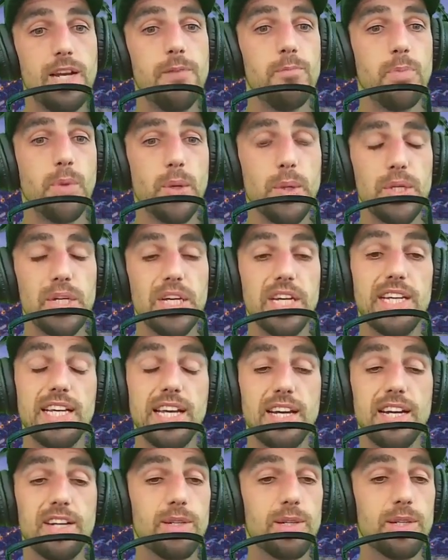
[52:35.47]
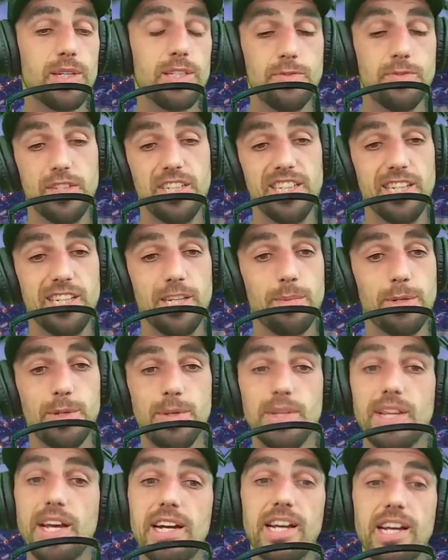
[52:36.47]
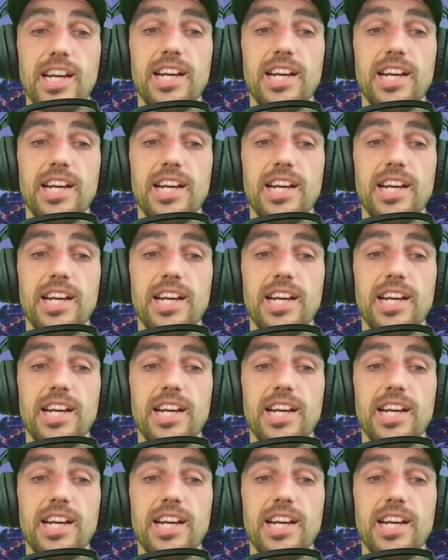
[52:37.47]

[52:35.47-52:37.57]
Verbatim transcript: Okay, yeah, I, I forget about that uh,